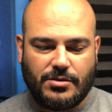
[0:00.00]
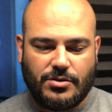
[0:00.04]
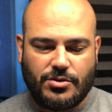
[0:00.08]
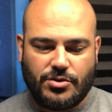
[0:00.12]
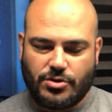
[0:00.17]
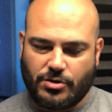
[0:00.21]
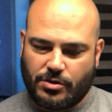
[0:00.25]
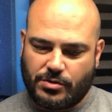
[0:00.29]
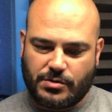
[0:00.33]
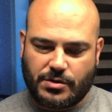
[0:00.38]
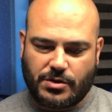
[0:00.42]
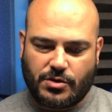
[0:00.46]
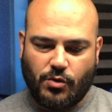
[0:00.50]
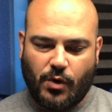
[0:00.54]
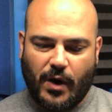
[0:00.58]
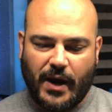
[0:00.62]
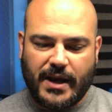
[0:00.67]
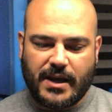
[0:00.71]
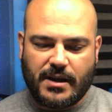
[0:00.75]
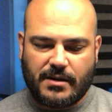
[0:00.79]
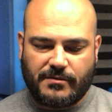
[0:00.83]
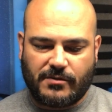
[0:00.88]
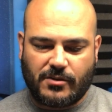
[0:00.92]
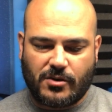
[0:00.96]
George was
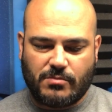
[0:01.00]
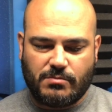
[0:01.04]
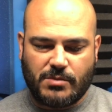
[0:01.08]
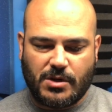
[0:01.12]
quiet for a